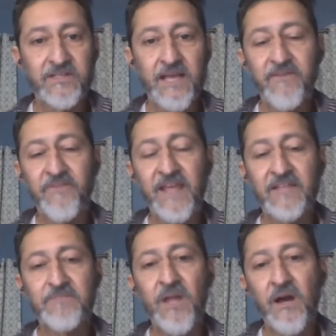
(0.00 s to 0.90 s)
They have
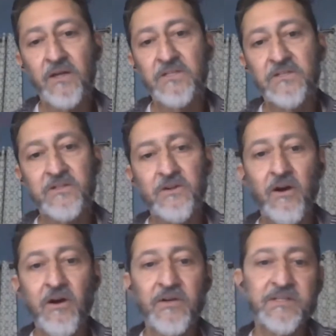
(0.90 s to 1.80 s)
advanced blockages in their
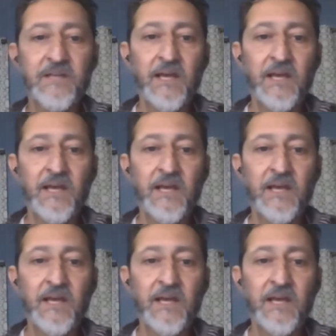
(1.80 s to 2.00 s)
arteries.